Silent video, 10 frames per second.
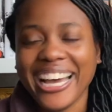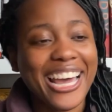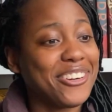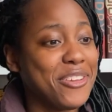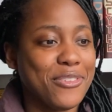
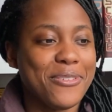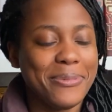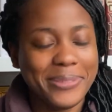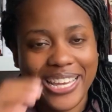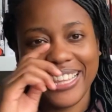I don't even know if
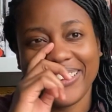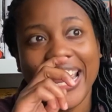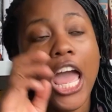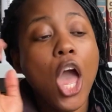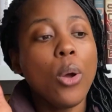I'm saying that right,
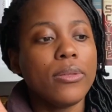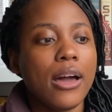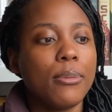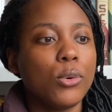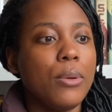with
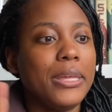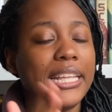Albert Whitman,